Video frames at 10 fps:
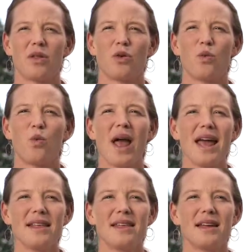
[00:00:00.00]
The
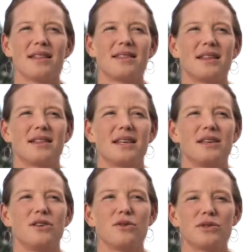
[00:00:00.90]
way that the
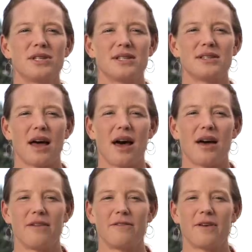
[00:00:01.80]
uses
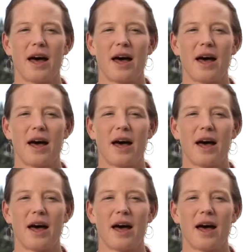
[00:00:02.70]
of